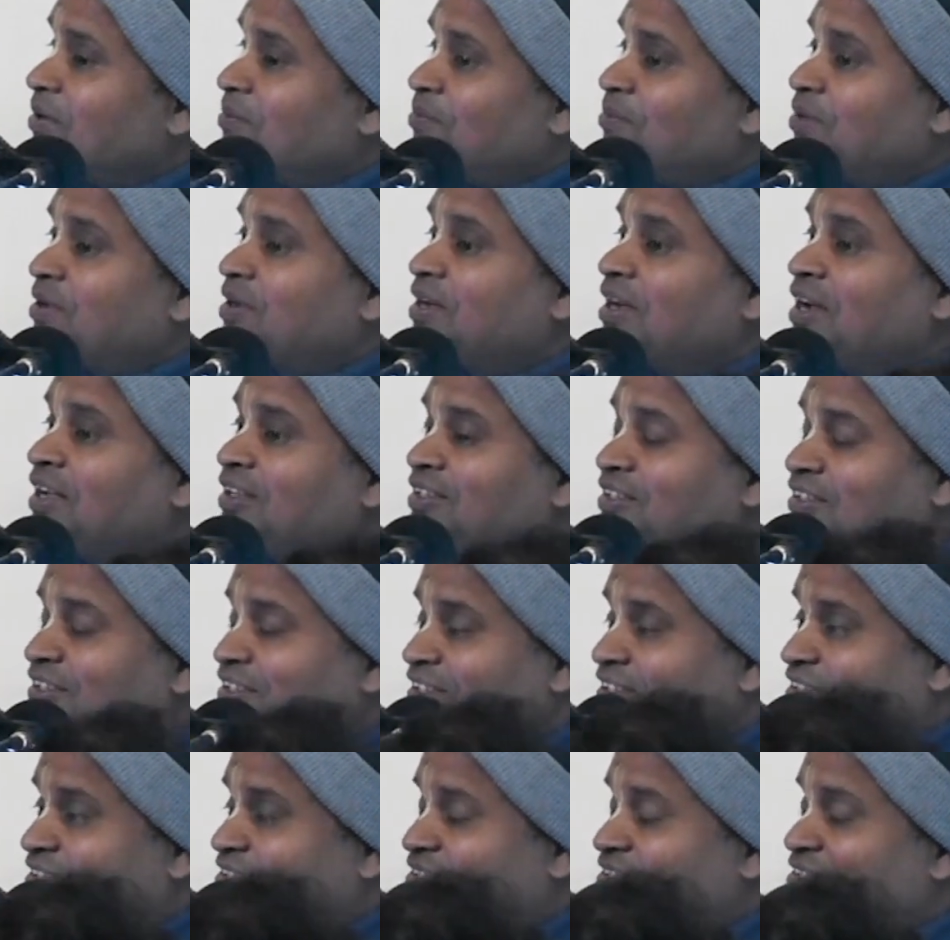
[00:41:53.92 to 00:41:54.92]
Because
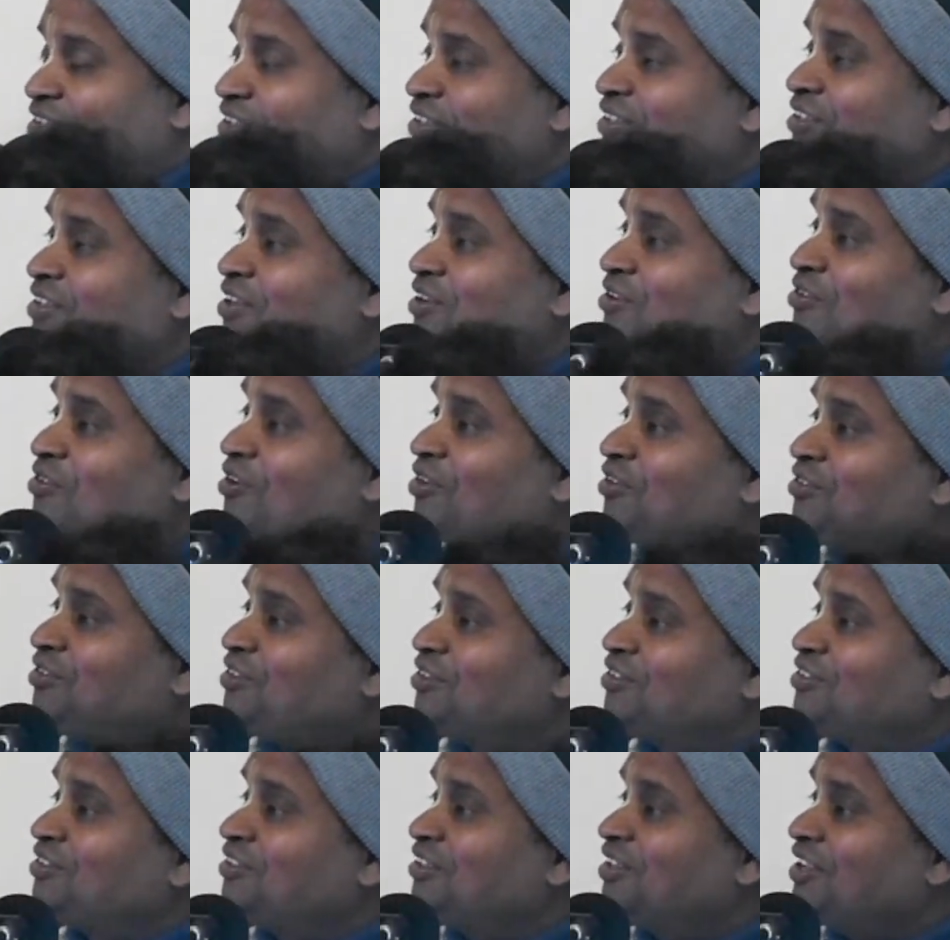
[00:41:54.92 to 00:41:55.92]
this Krishna
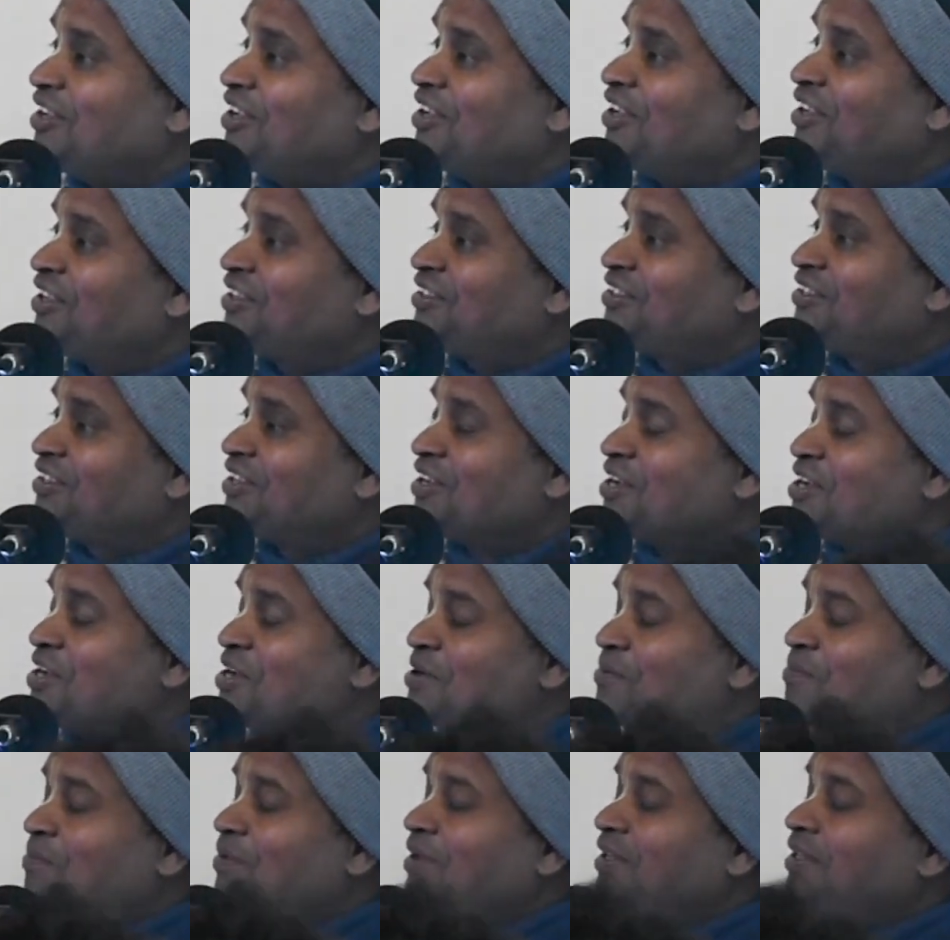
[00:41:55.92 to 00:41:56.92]
consciousness
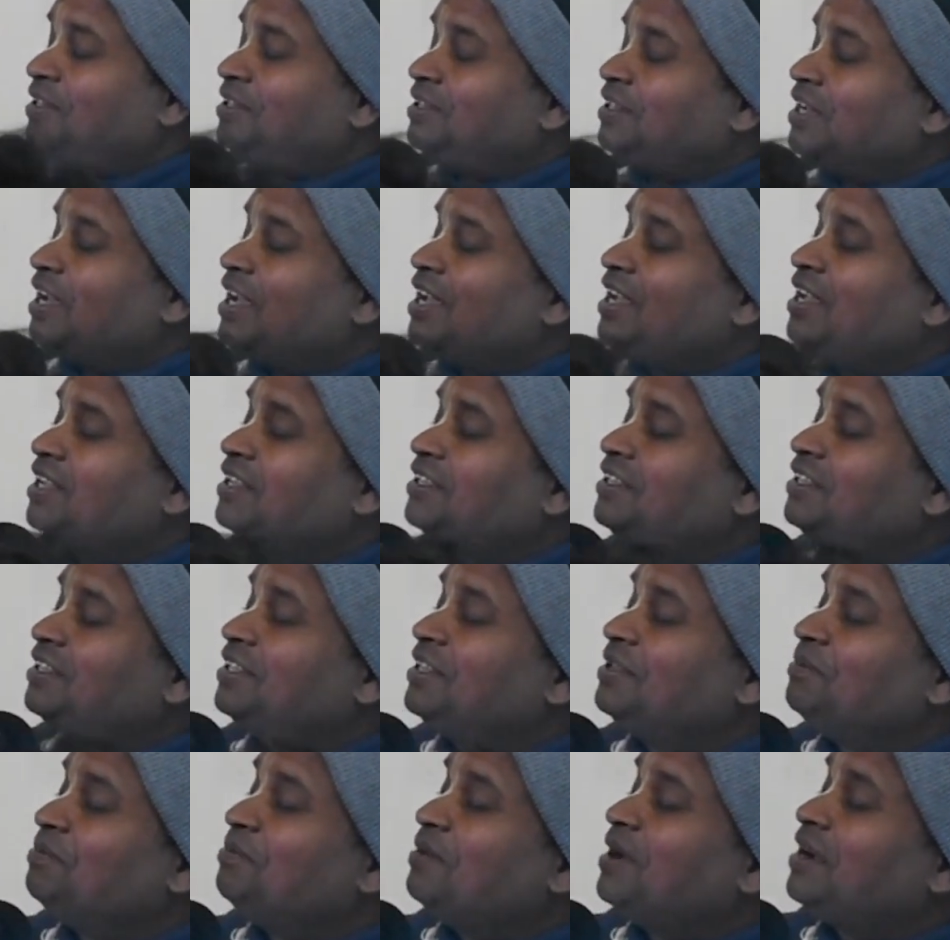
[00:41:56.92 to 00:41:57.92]
will change
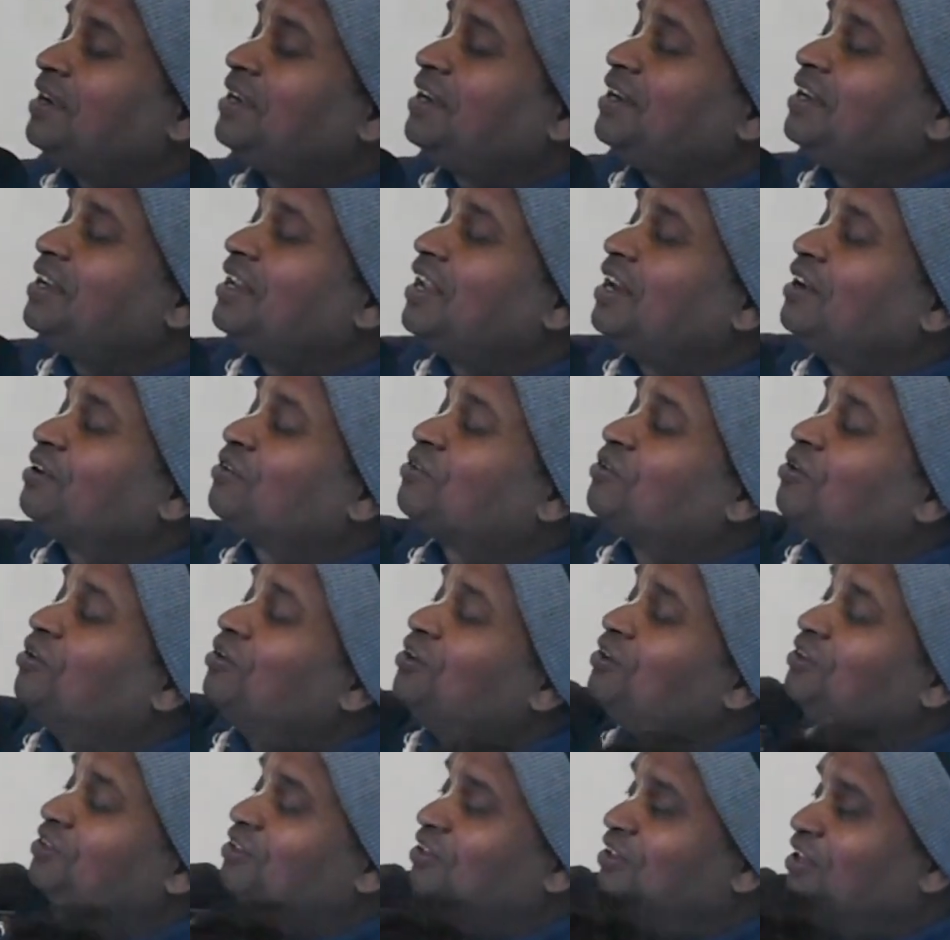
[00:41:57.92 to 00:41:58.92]
the material
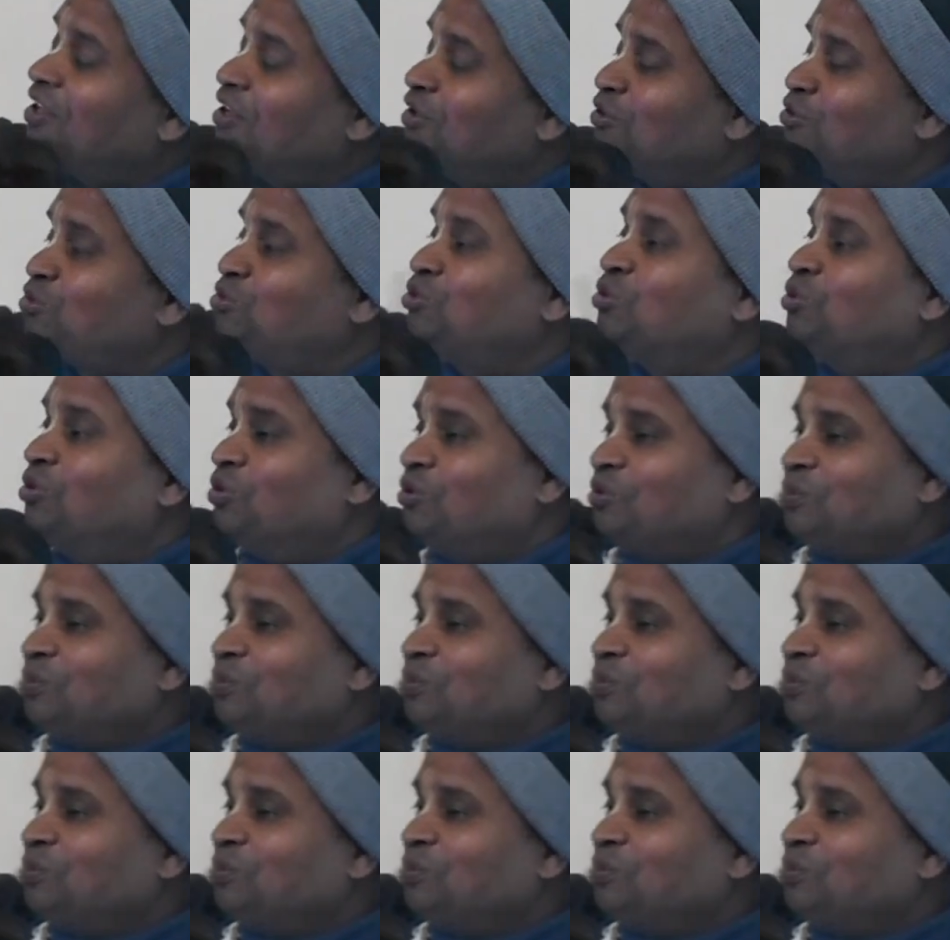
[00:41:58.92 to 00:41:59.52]
condition also.